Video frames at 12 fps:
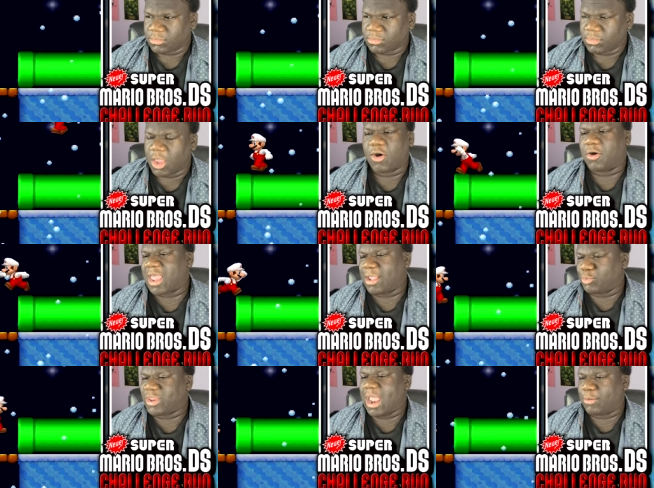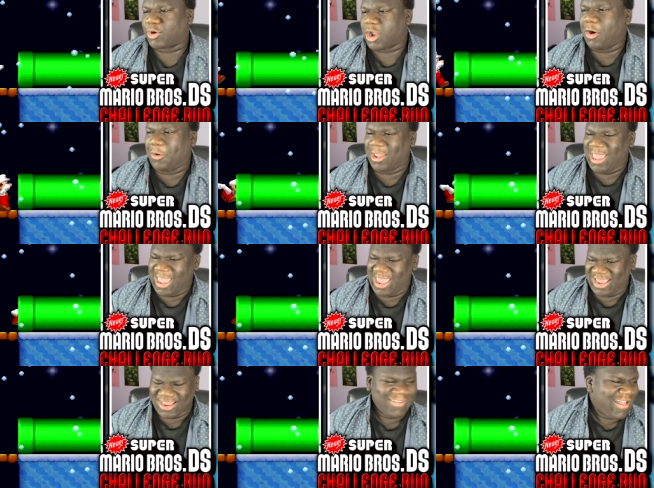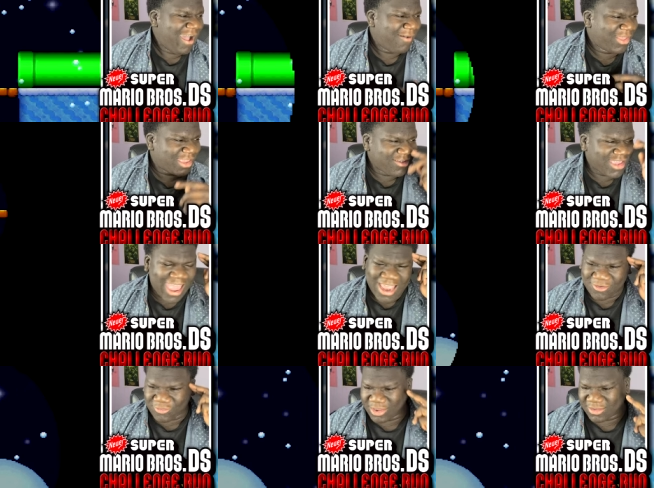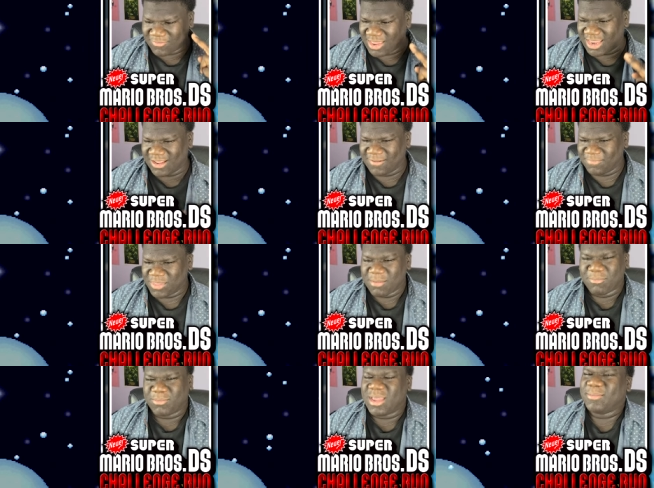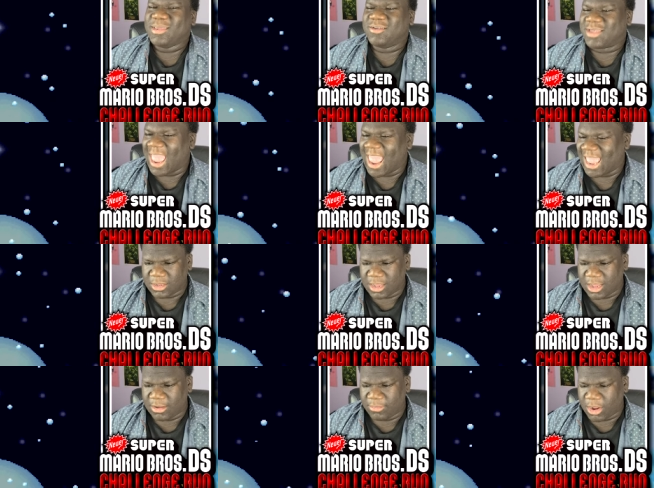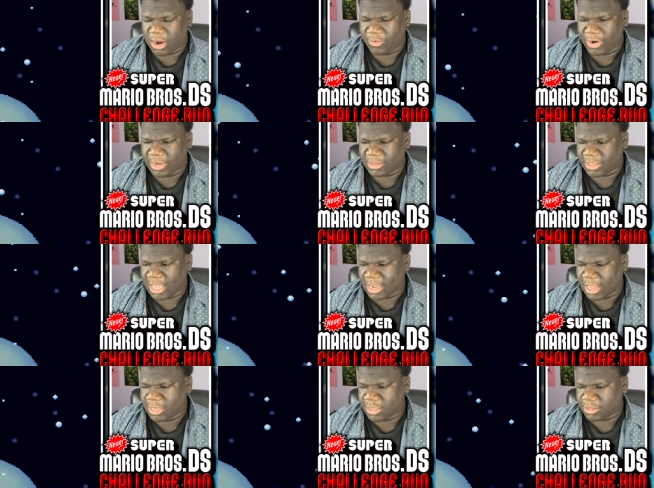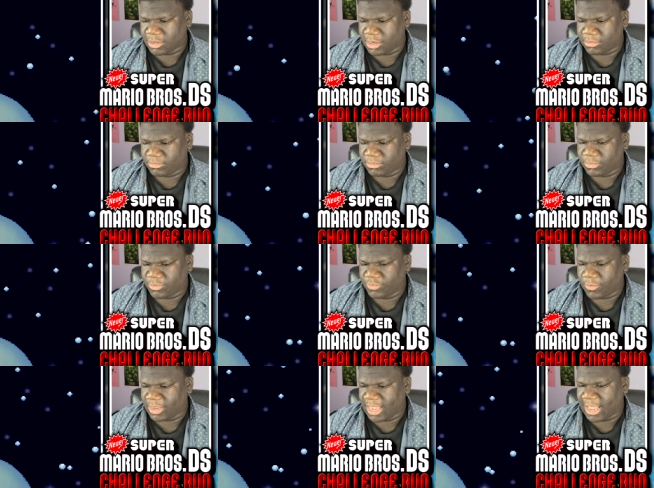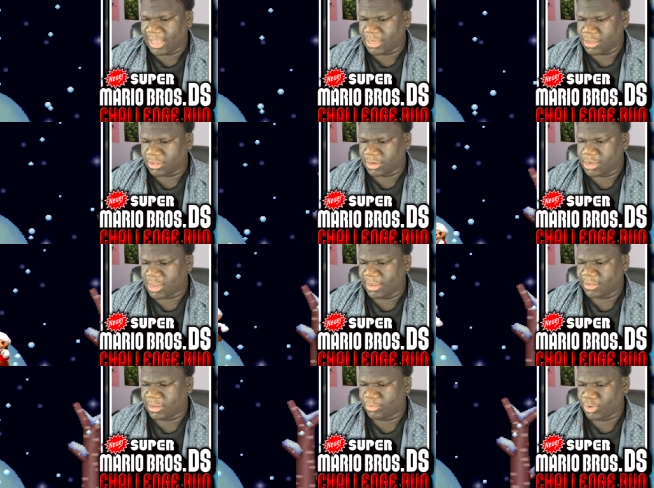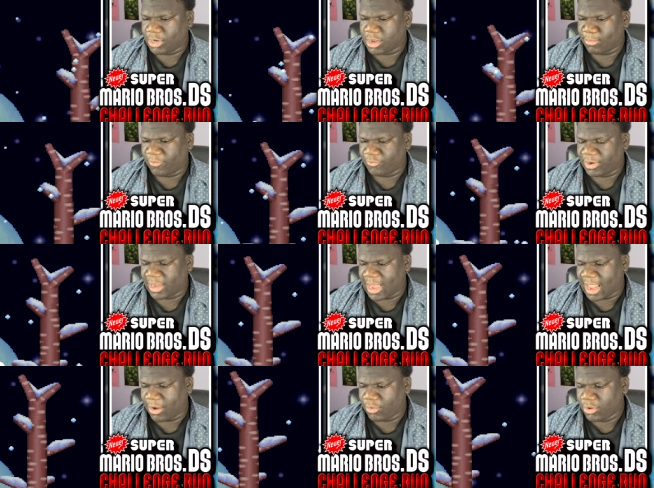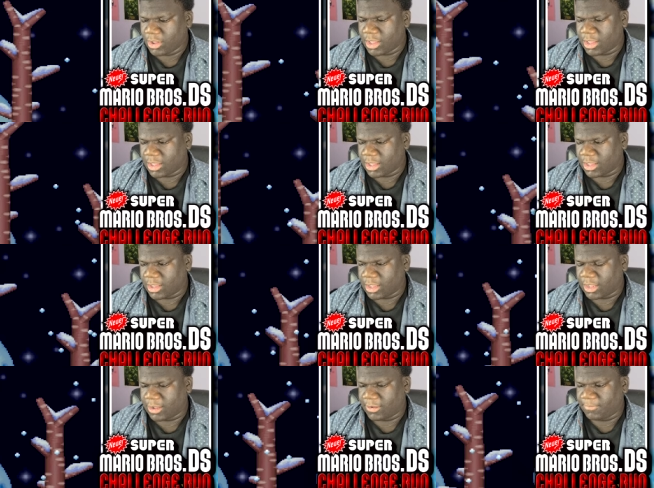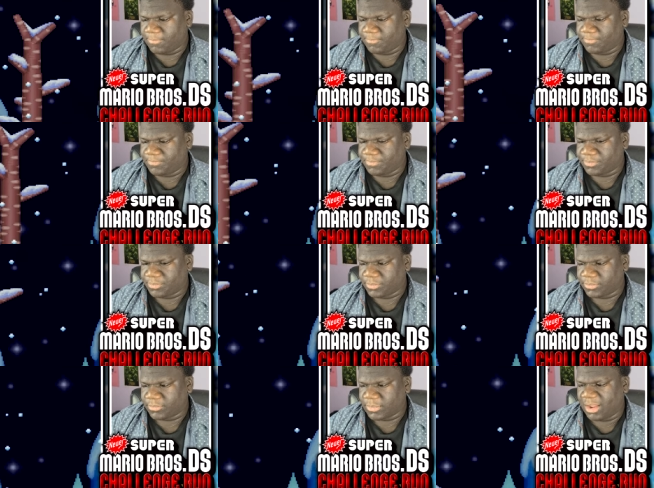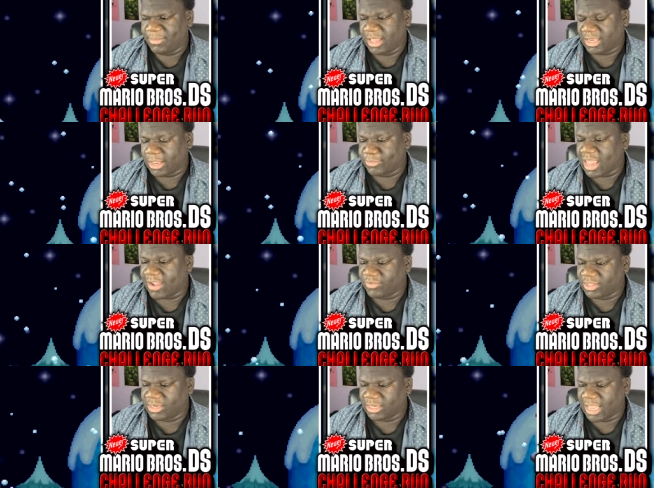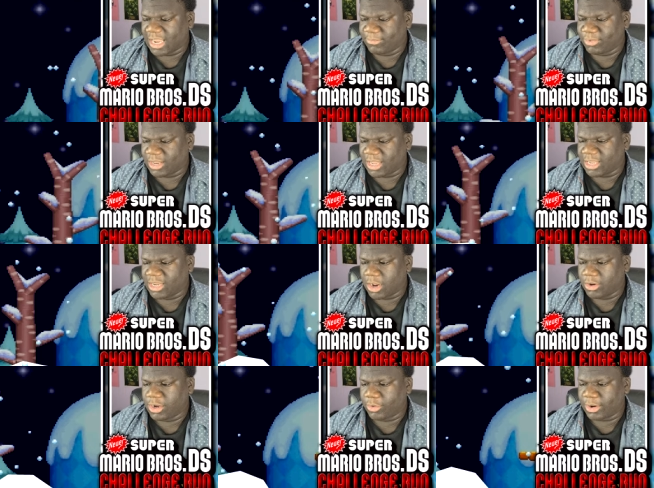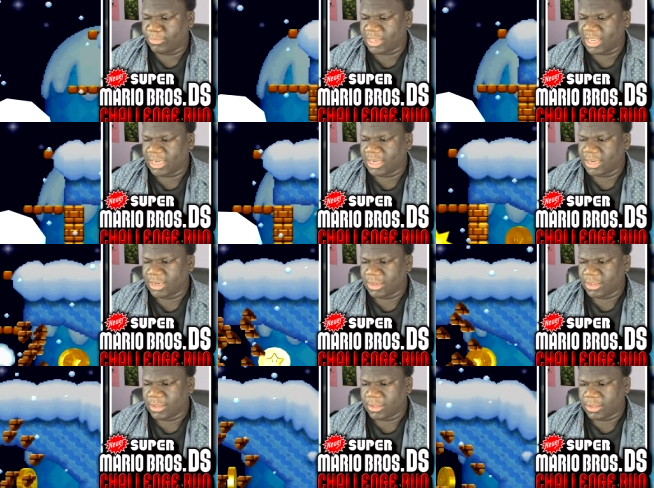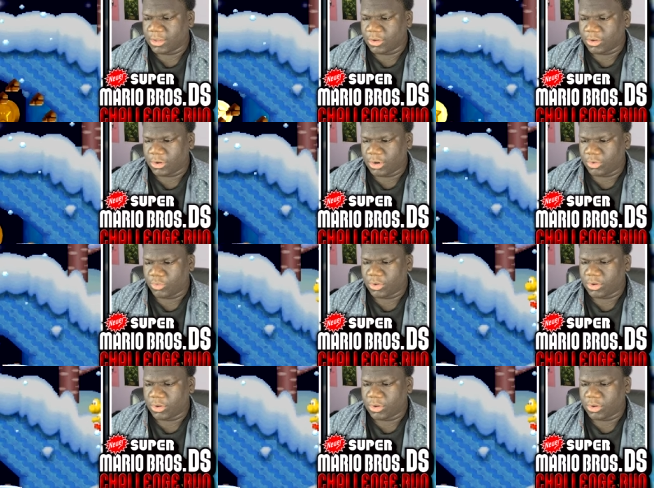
No, okay, yeah, we're going. I'm like, you can't trick me. But maybe you can. Um, alright, so that guy's just gonna... Yeah, that's just gonna chase us. We're gonna jump over it now. Um, I mean, that, that was heavily delayed, but, like, you know, you know what I'm saying. Oh.